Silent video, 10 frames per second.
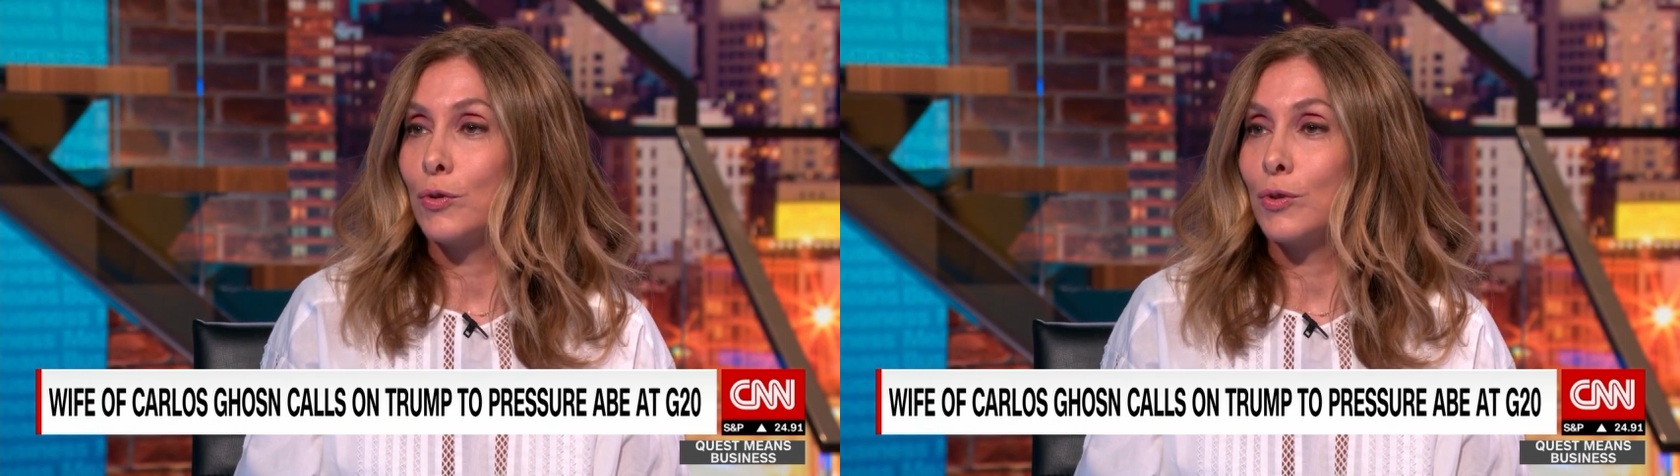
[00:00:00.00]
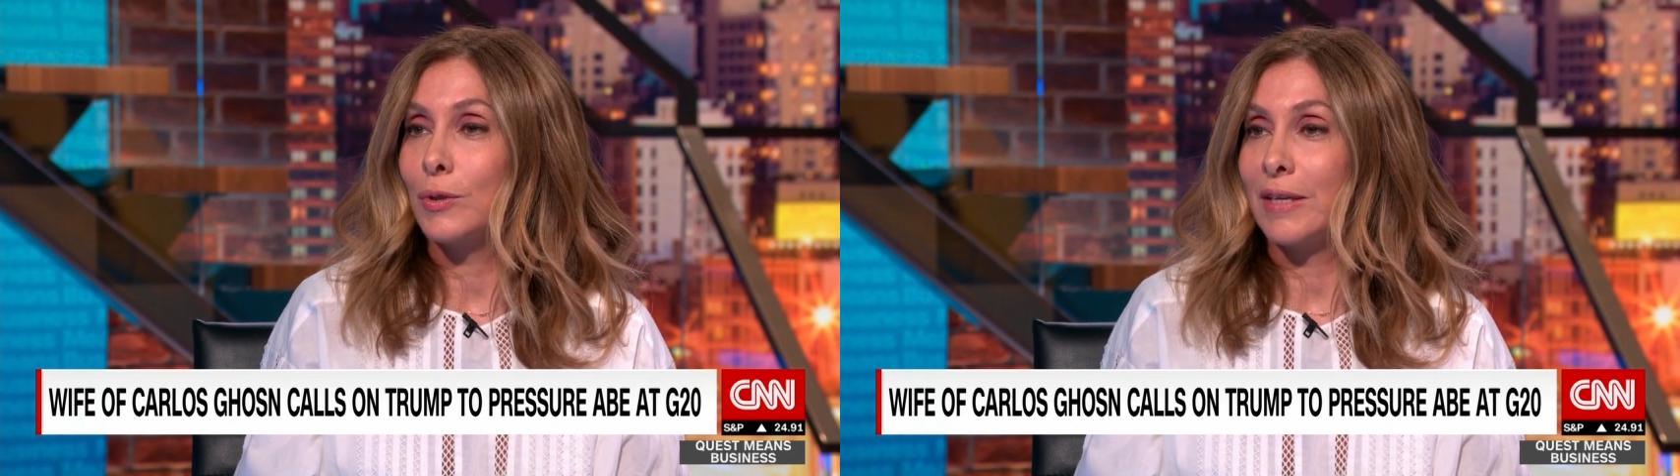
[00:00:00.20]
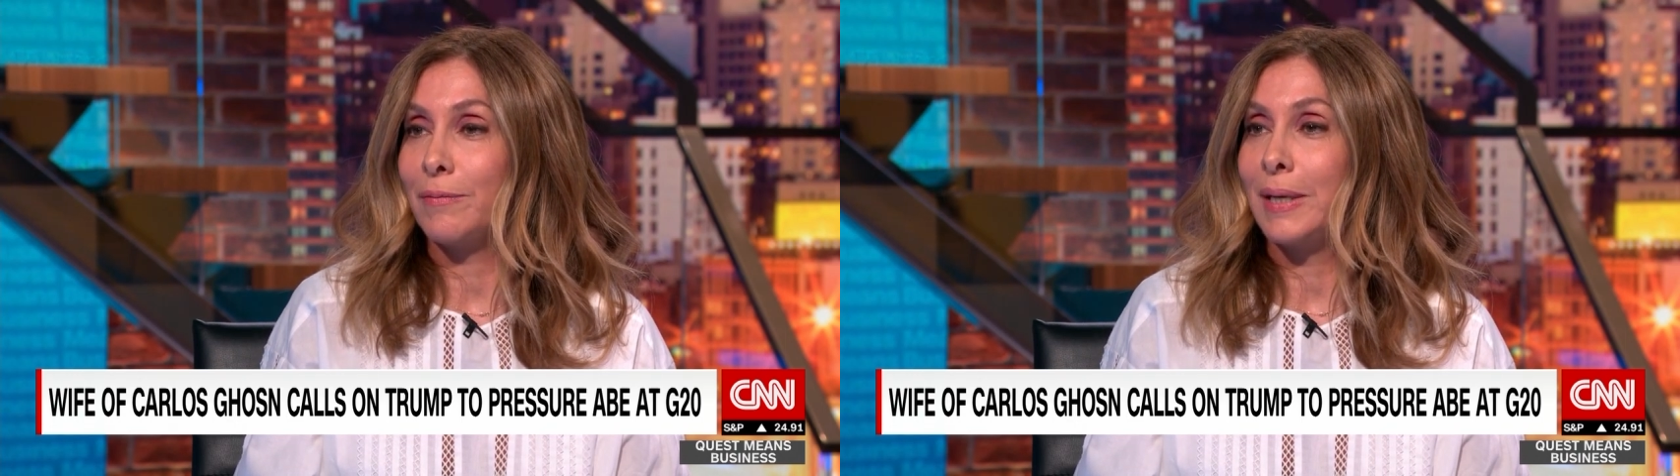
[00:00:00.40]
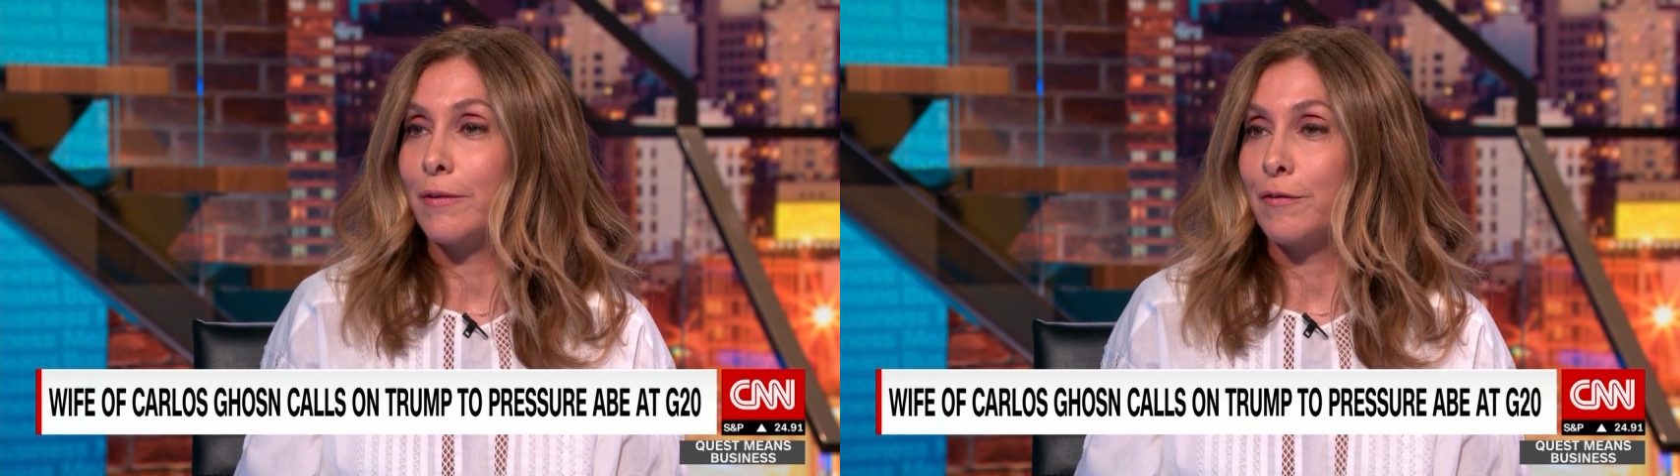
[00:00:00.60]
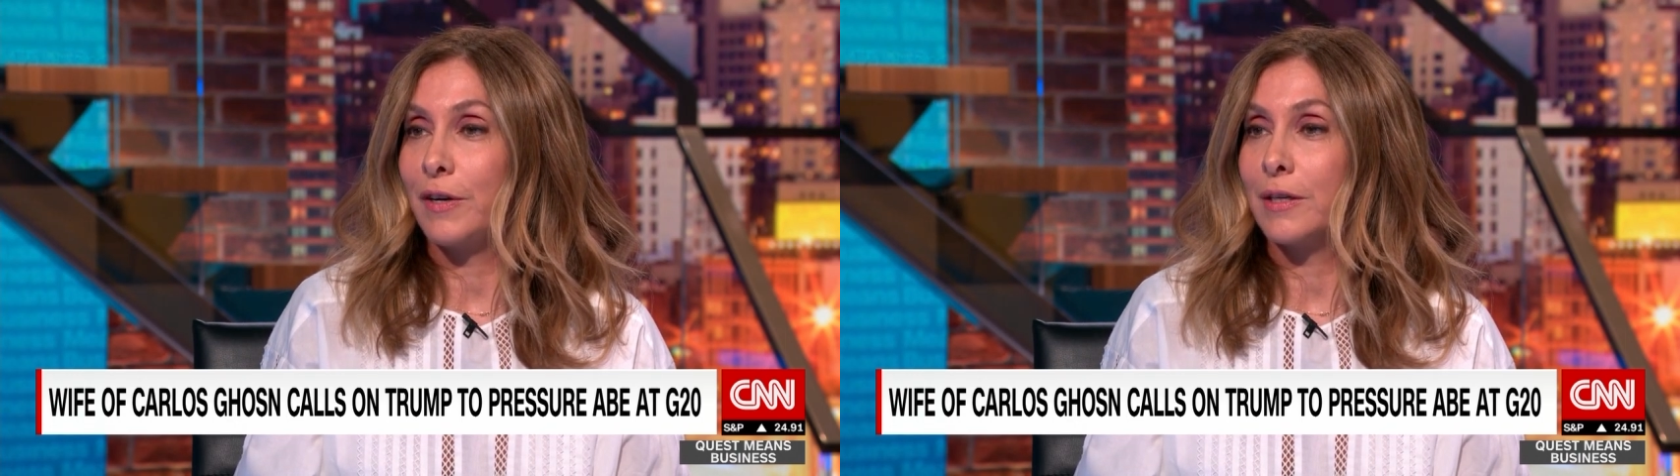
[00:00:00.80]
to give me
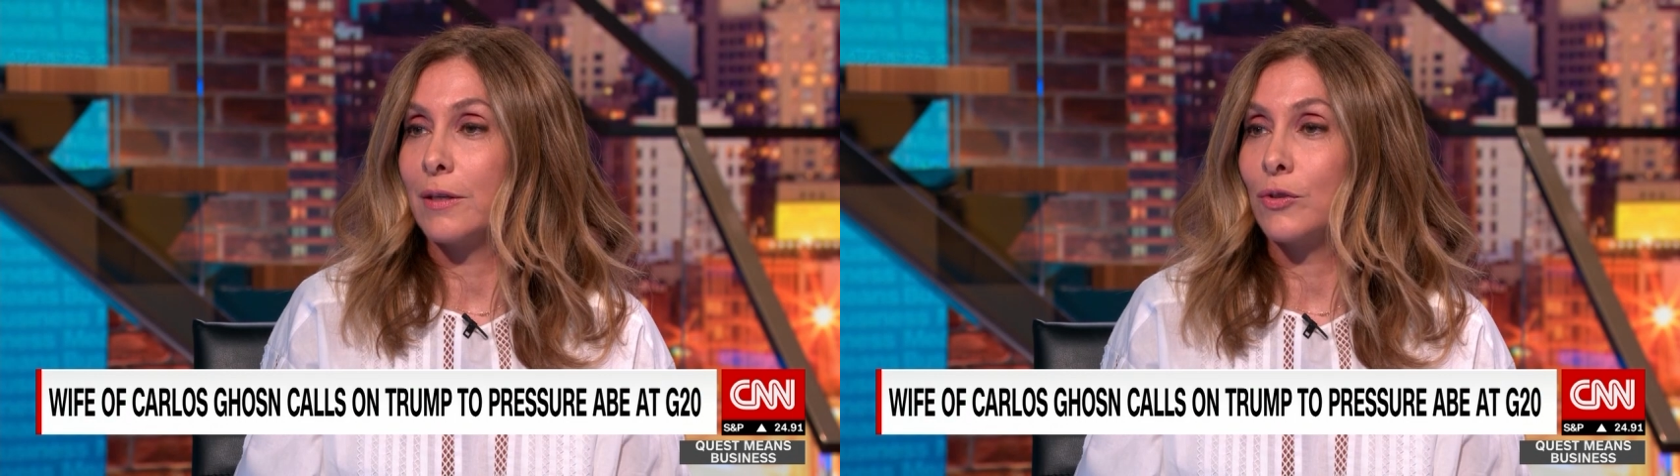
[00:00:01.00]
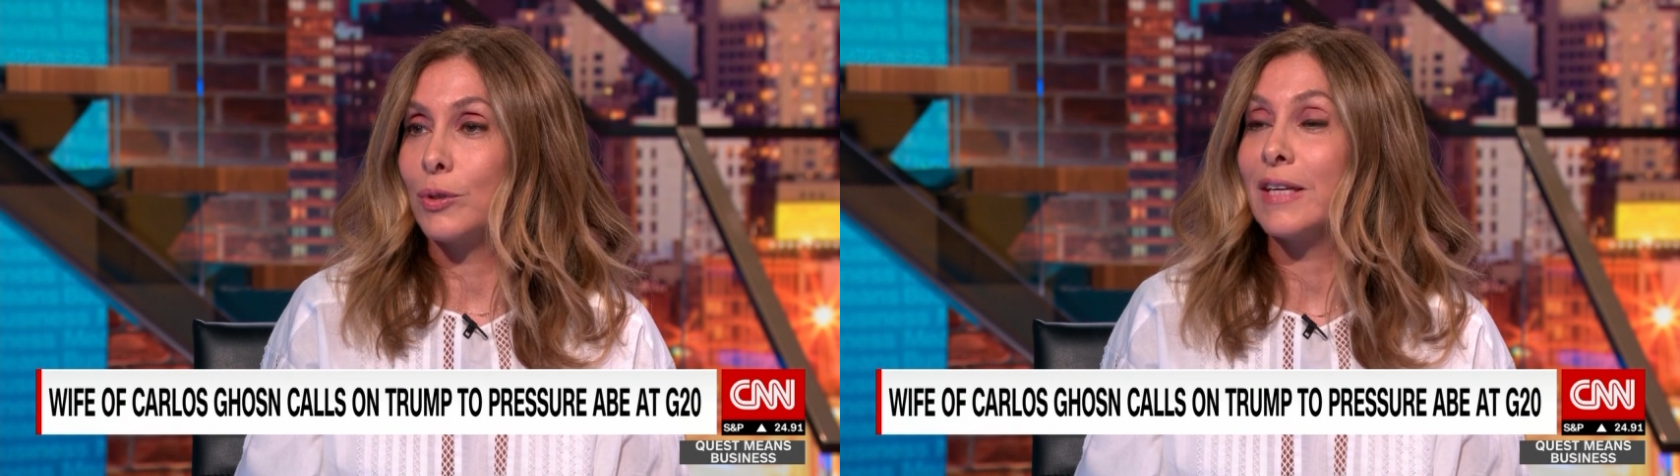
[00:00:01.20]
a fair, to